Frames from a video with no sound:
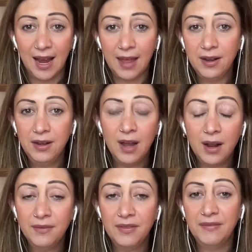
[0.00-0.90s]
and that
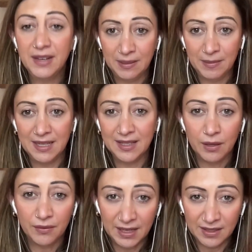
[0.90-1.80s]
none of the vitamin
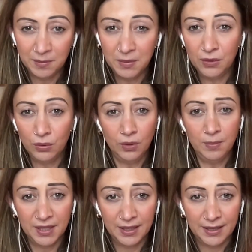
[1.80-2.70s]
itself gets
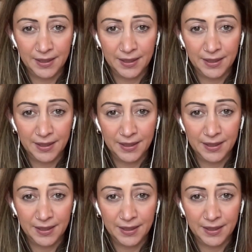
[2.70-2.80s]
absorbed.